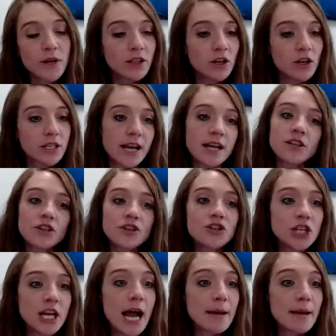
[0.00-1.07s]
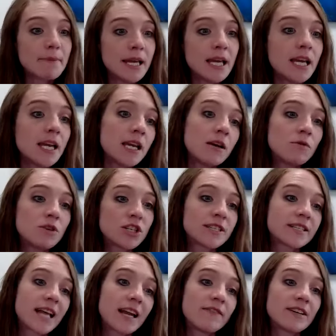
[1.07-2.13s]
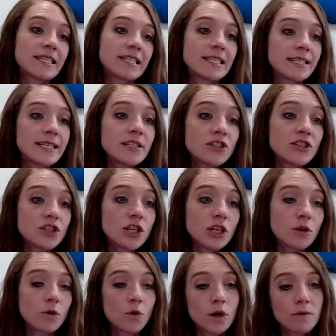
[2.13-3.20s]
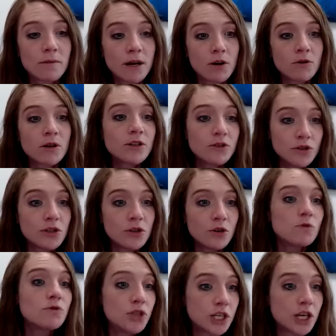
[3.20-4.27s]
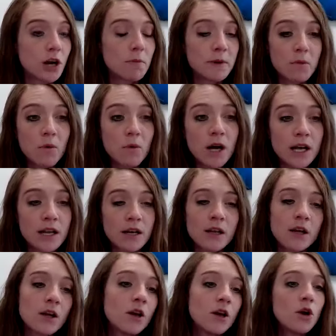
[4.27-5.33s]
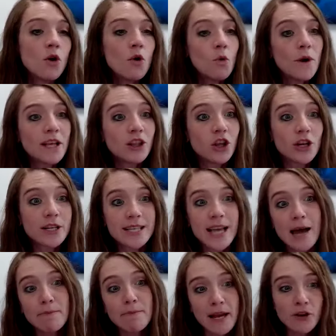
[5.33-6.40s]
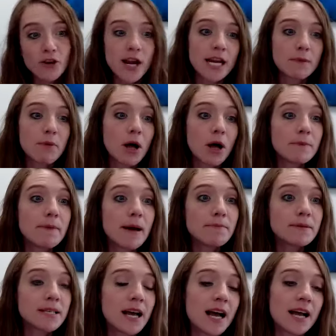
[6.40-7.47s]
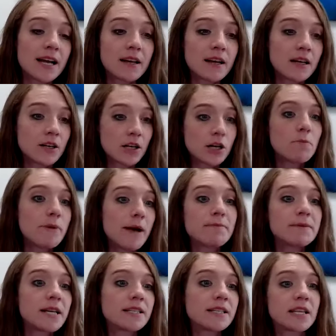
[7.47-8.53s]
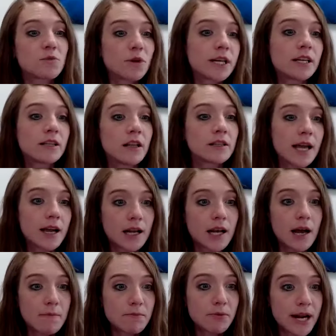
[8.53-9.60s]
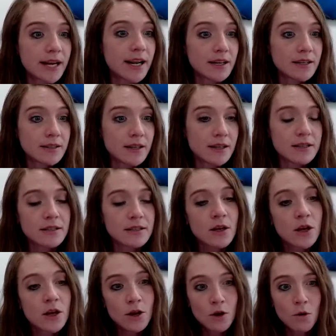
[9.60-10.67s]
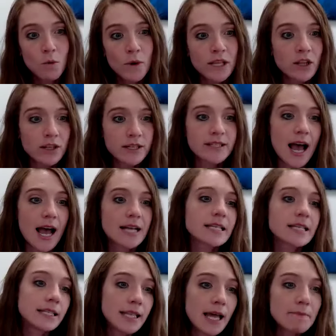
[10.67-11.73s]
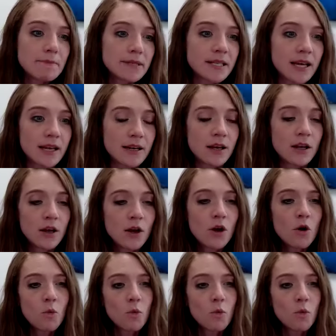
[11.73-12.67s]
We looked at GIP, which is kind of a sister hormone to GLP-1. We looked at pancreatic polypeptide, a neuropeptide that's working along that gut-brain axis. We looked at leptin.